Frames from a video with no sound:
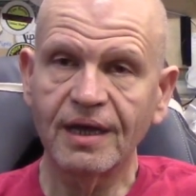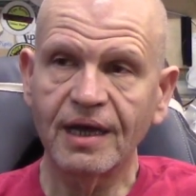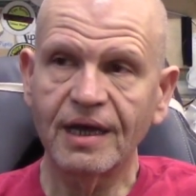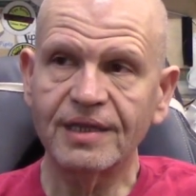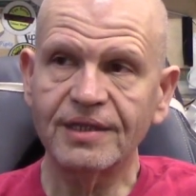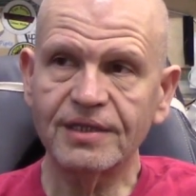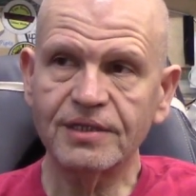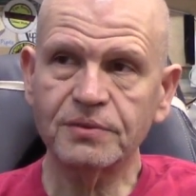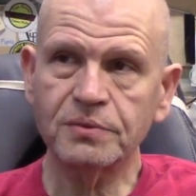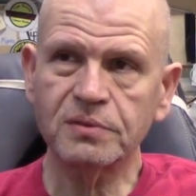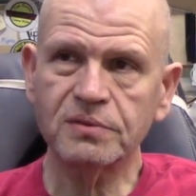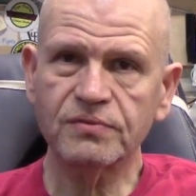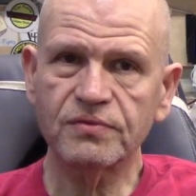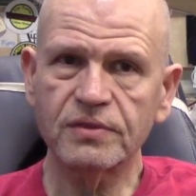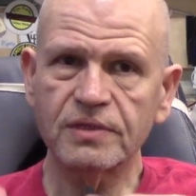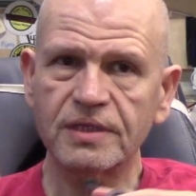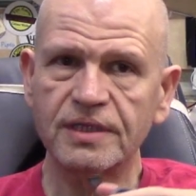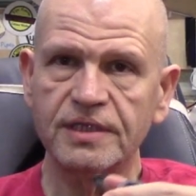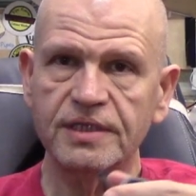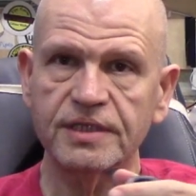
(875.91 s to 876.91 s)
And this was
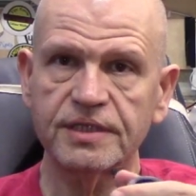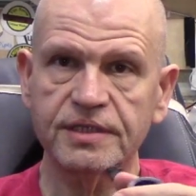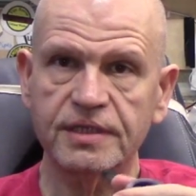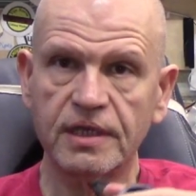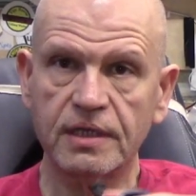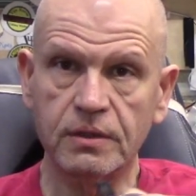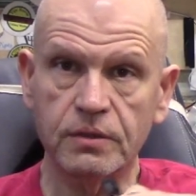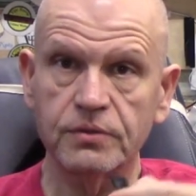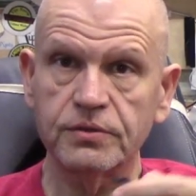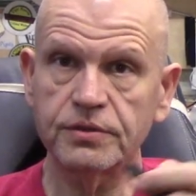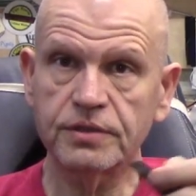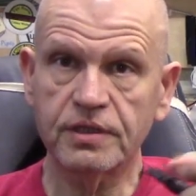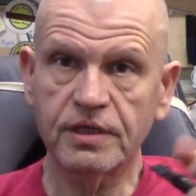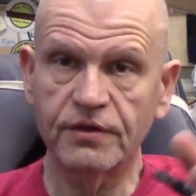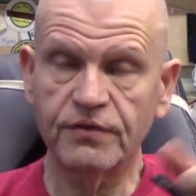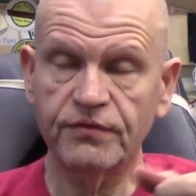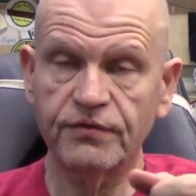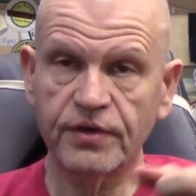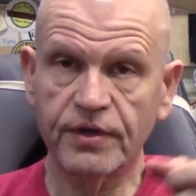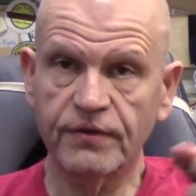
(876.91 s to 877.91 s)
really just a loose
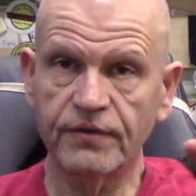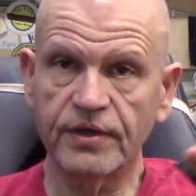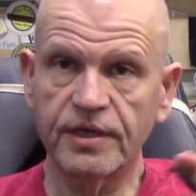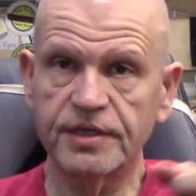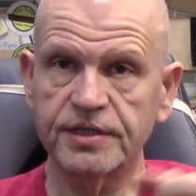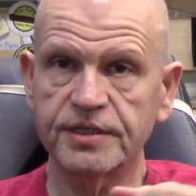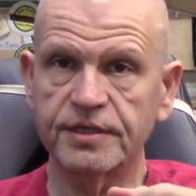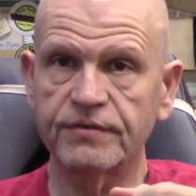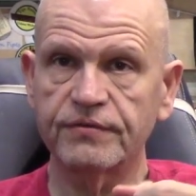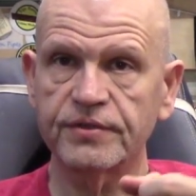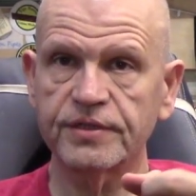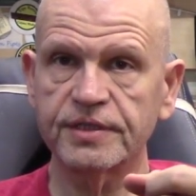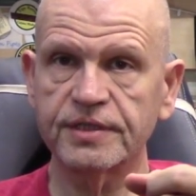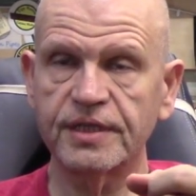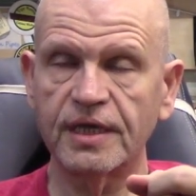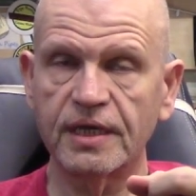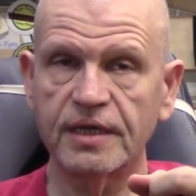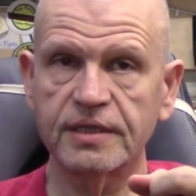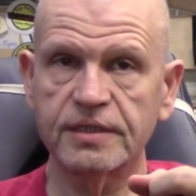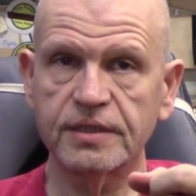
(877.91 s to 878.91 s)
confederation of the
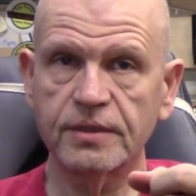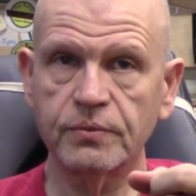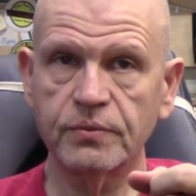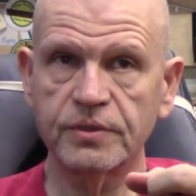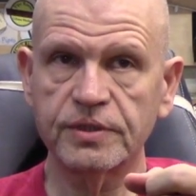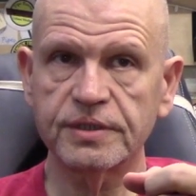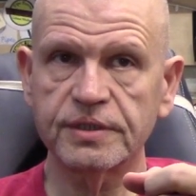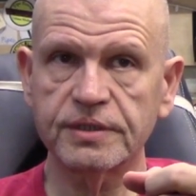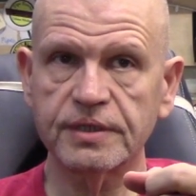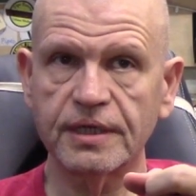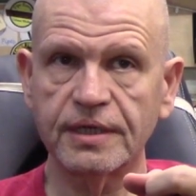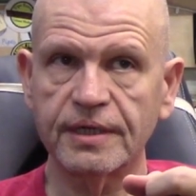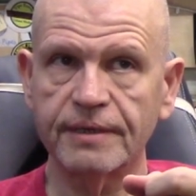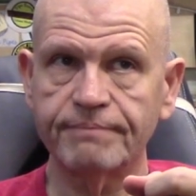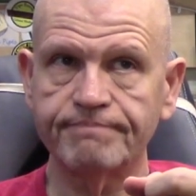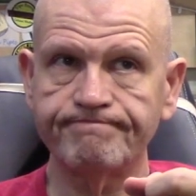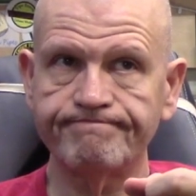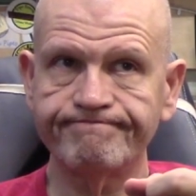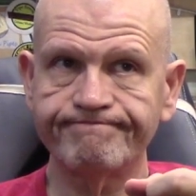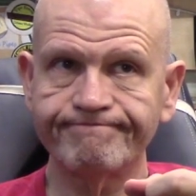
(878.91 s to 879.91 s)
states. It was
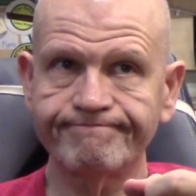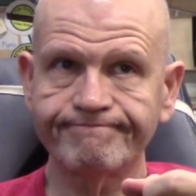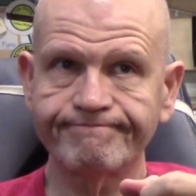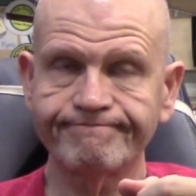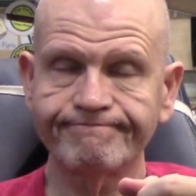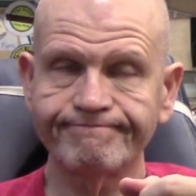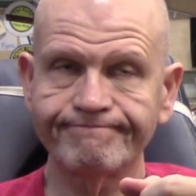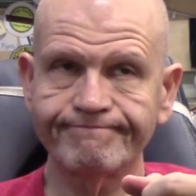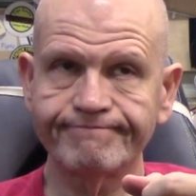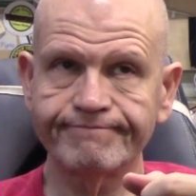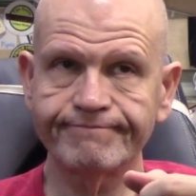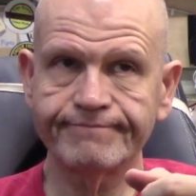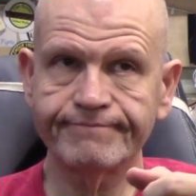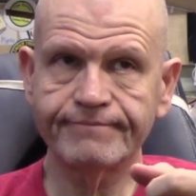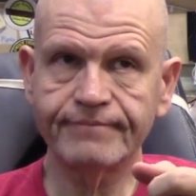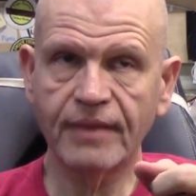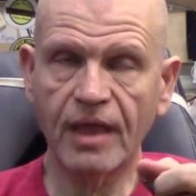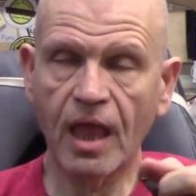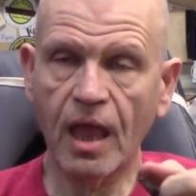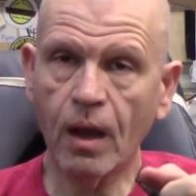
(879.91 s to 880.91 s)
um,
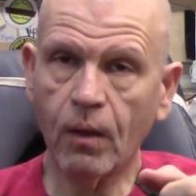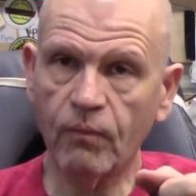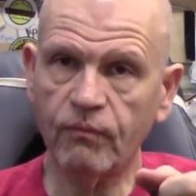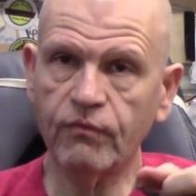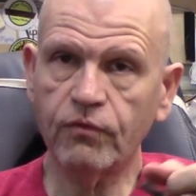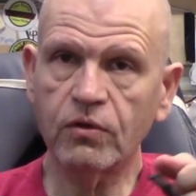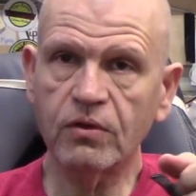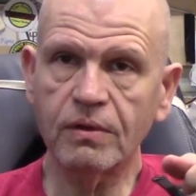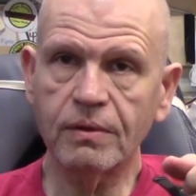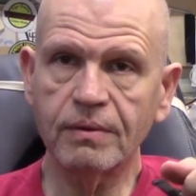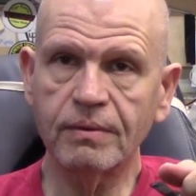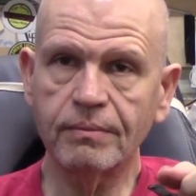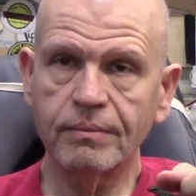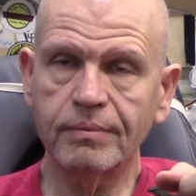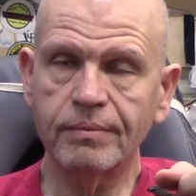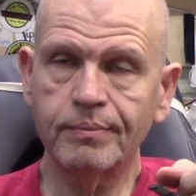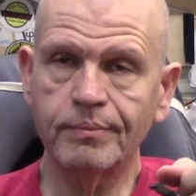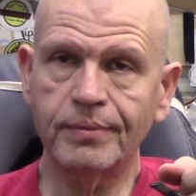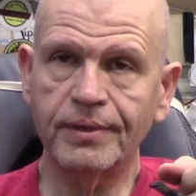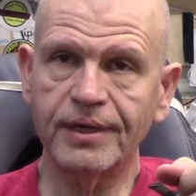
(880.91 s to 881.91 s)
helpful,
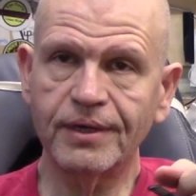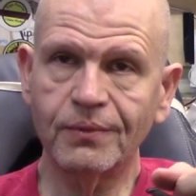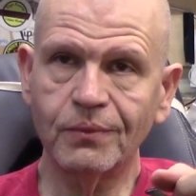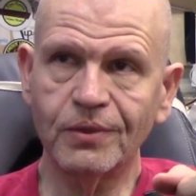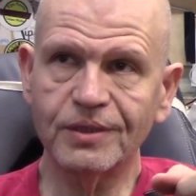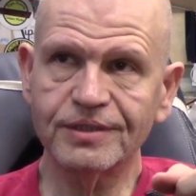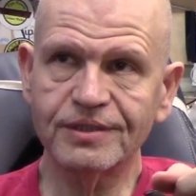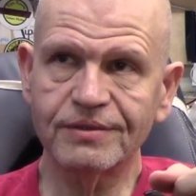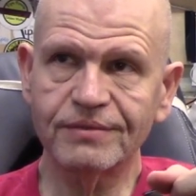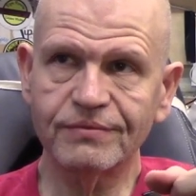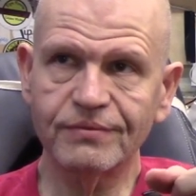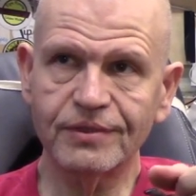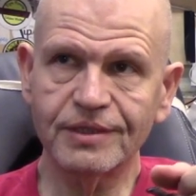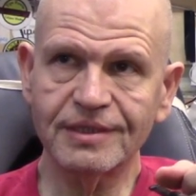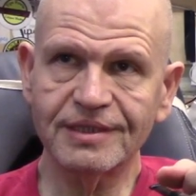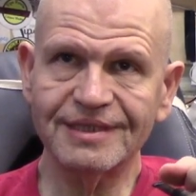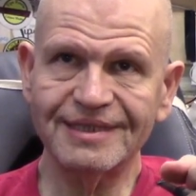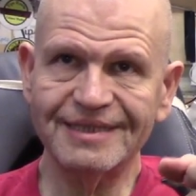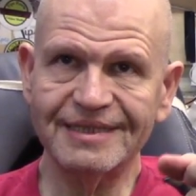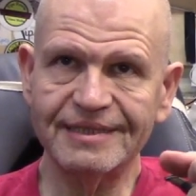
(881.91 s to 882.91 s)
but it wasn't
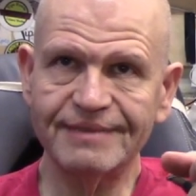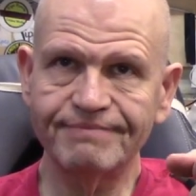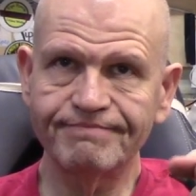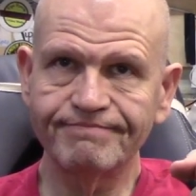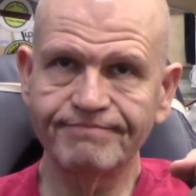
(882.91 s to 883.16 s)
really,